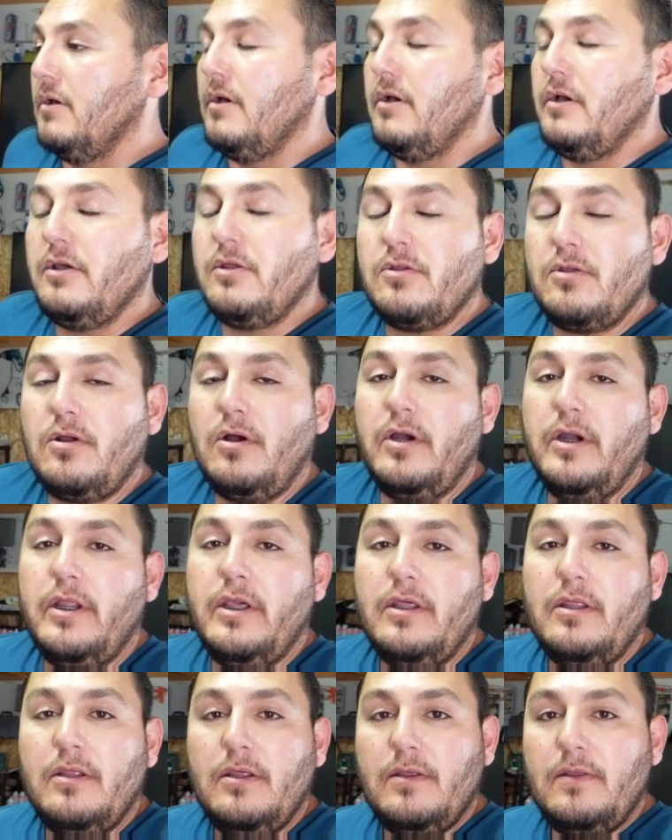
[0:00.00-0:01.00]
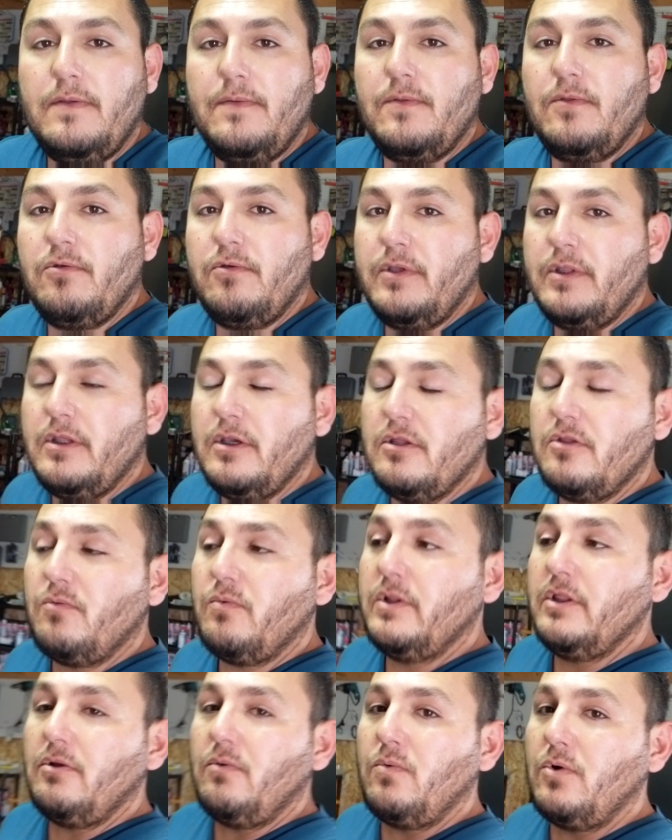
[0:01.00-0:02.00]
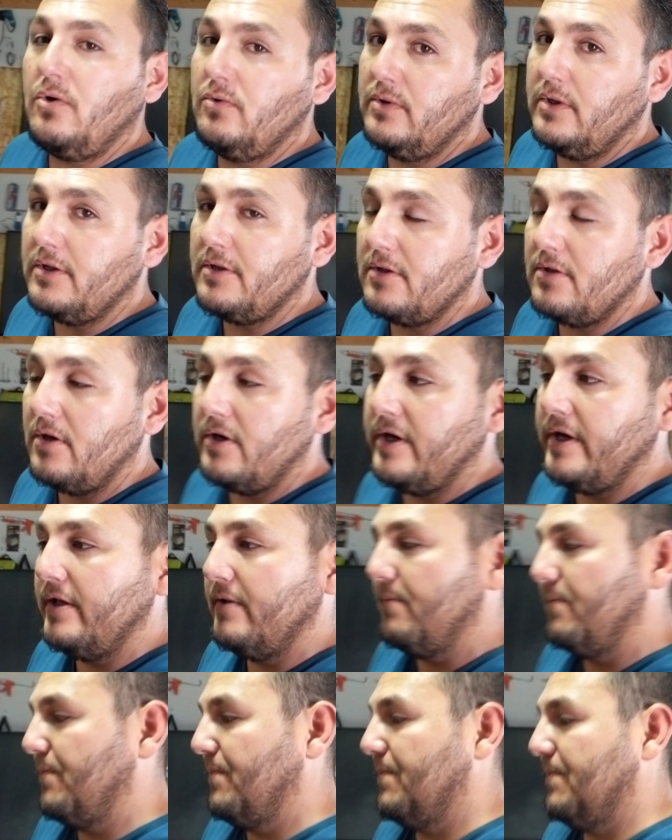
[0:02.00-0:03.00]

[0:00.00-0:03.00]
I started doing this when the Rona started,